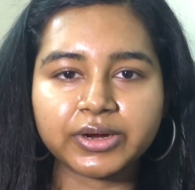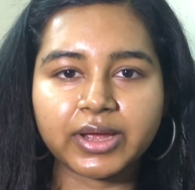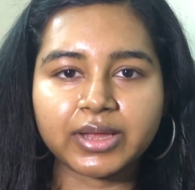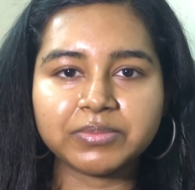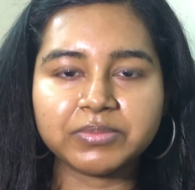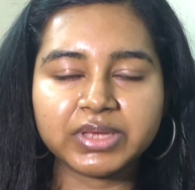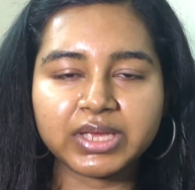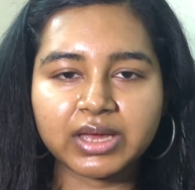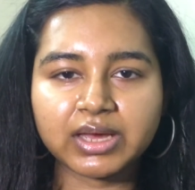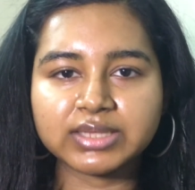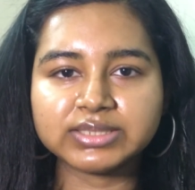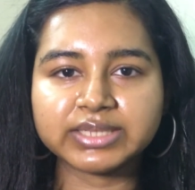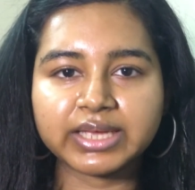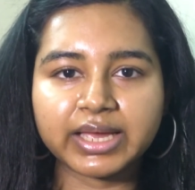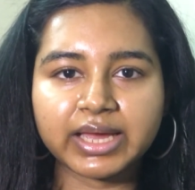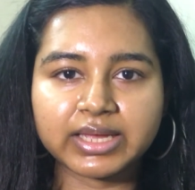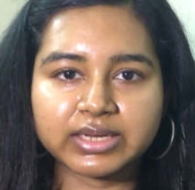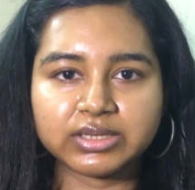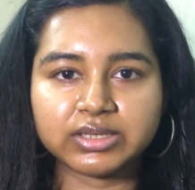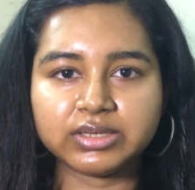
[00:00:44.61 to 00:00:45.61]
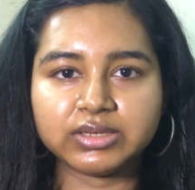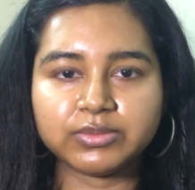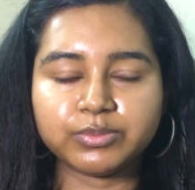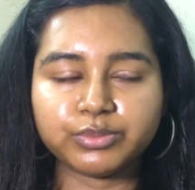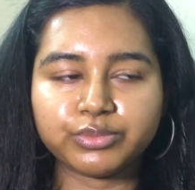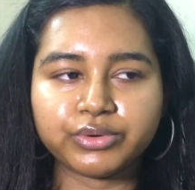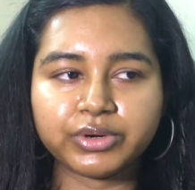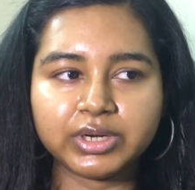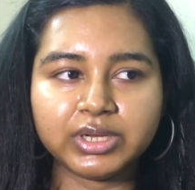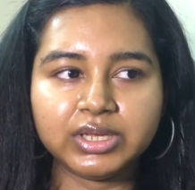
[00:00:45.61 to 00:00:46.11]
And because I had a
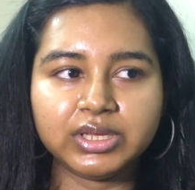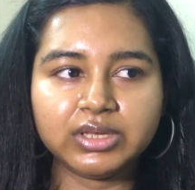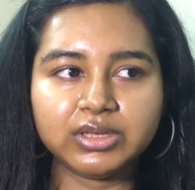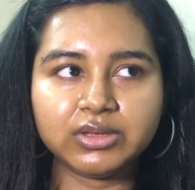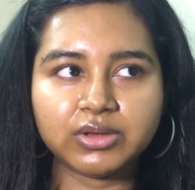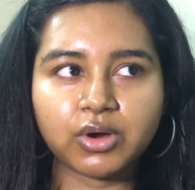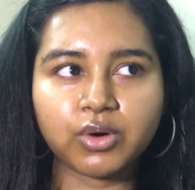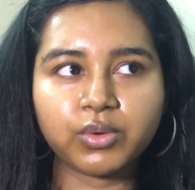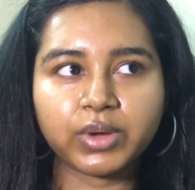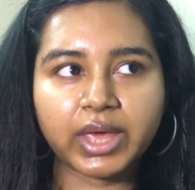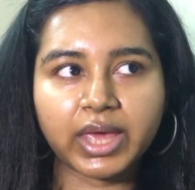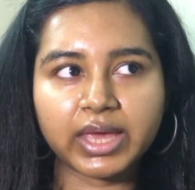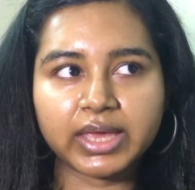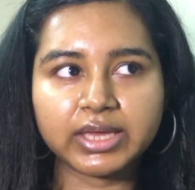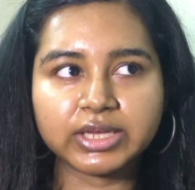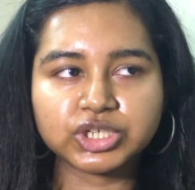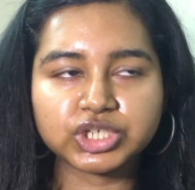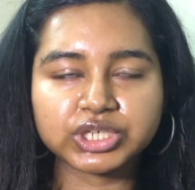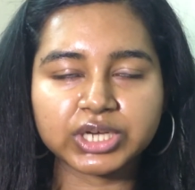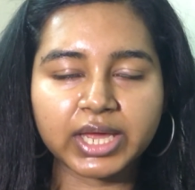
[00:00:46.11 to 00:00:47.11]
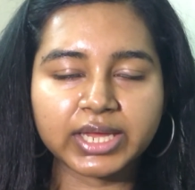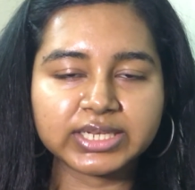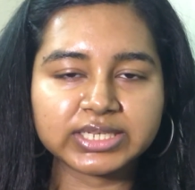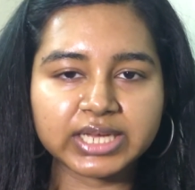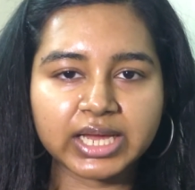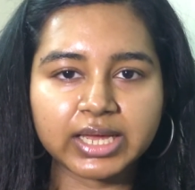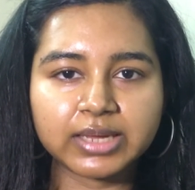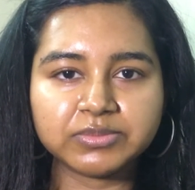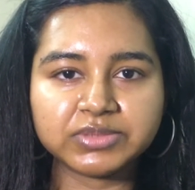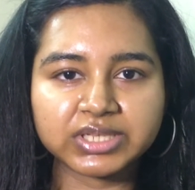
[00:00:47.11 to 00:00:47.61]
pretty okay-ish
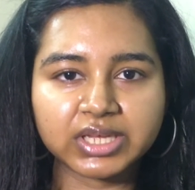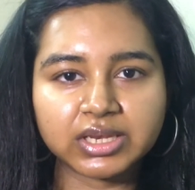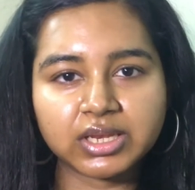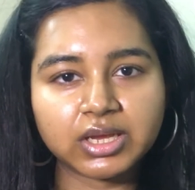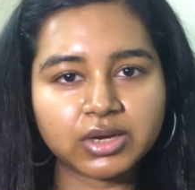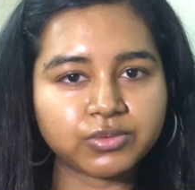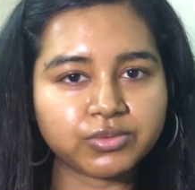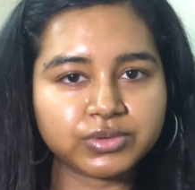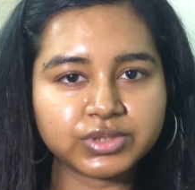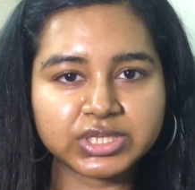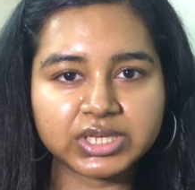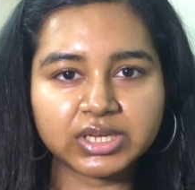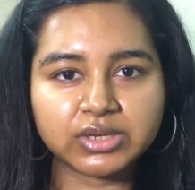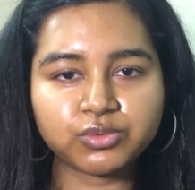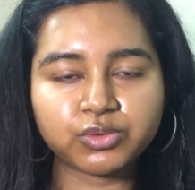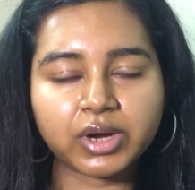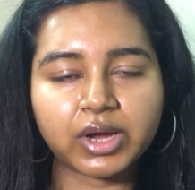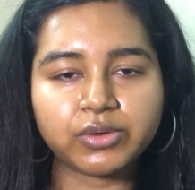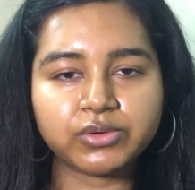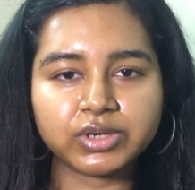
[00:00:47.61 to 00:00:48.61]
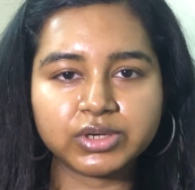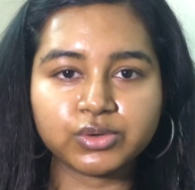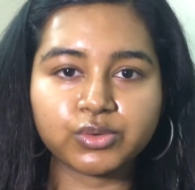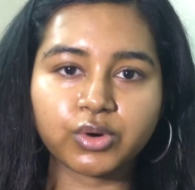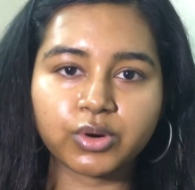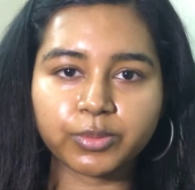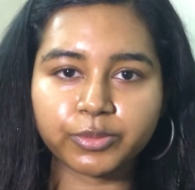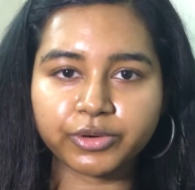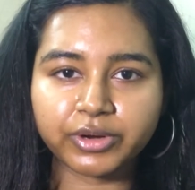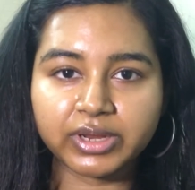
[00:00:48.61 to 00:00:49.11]
nighttime skincare routine where I would
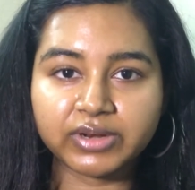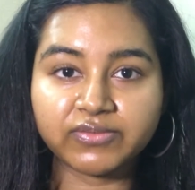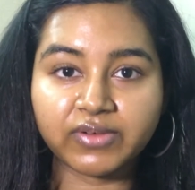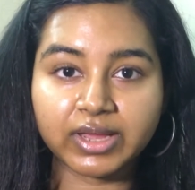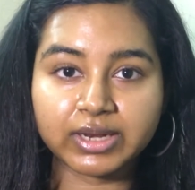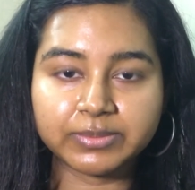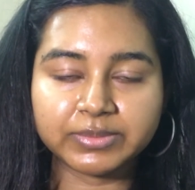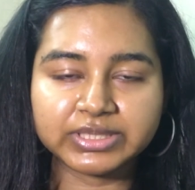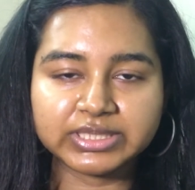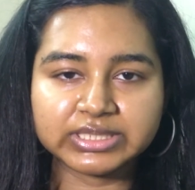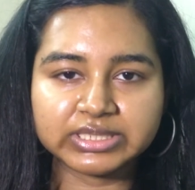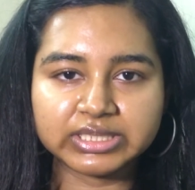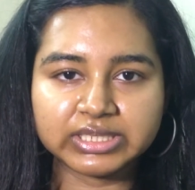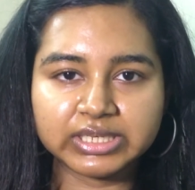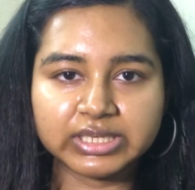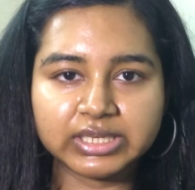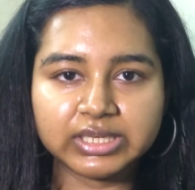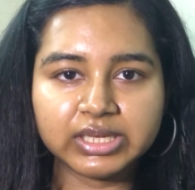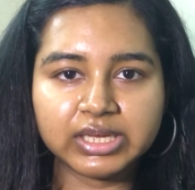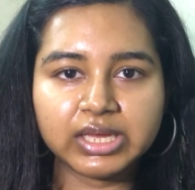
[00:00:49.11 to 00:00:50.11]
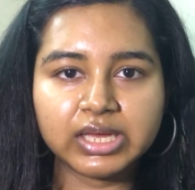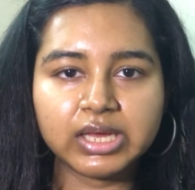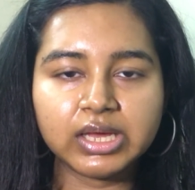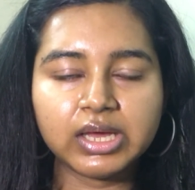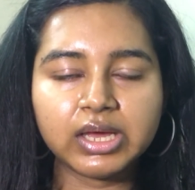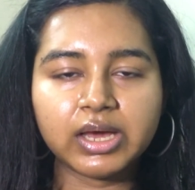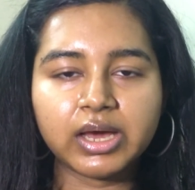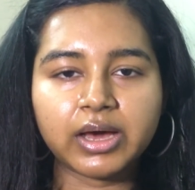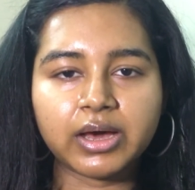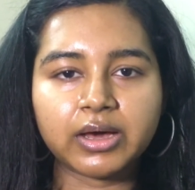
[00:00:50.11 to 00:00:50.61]
incorporate vitamin C,
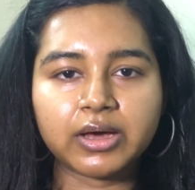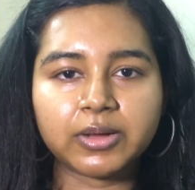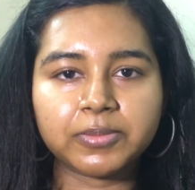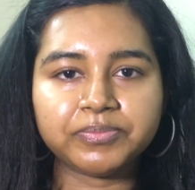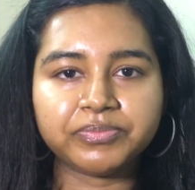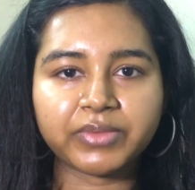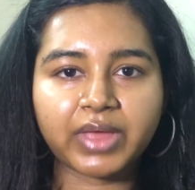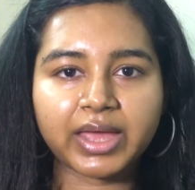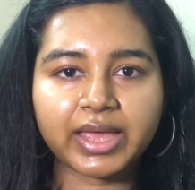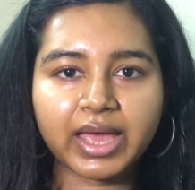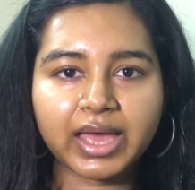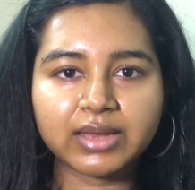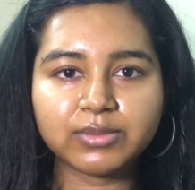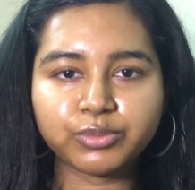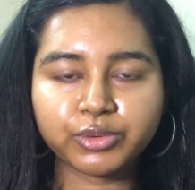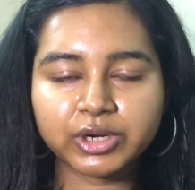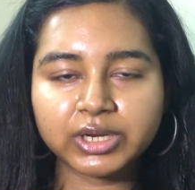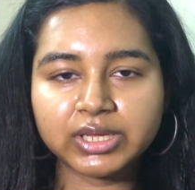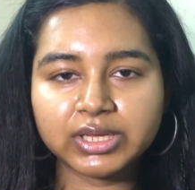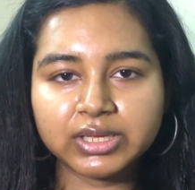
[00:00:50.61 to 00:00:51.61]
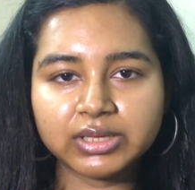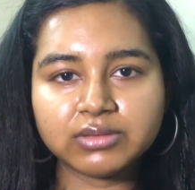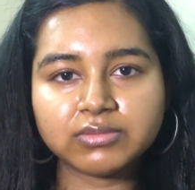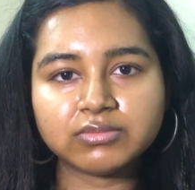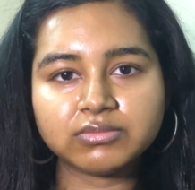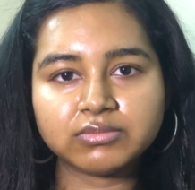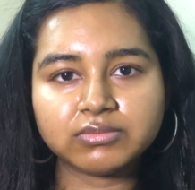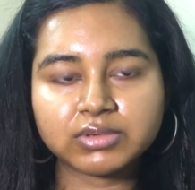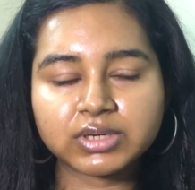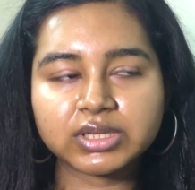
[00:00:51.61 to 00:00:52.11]
I had pretty
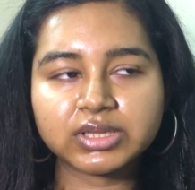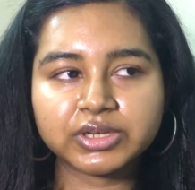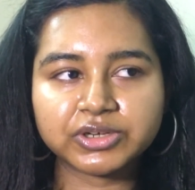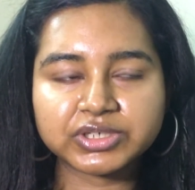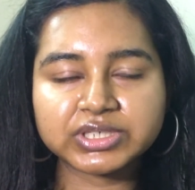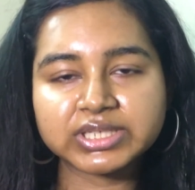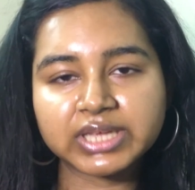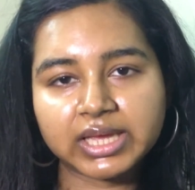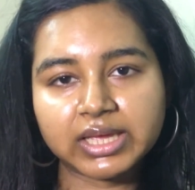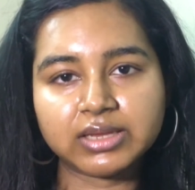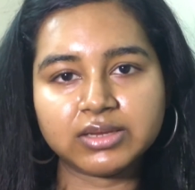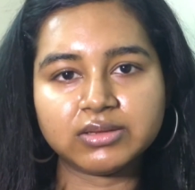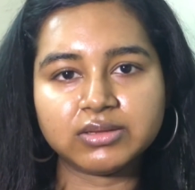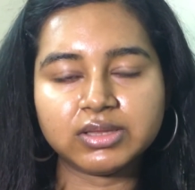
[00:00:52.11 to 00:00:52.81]
clear skin.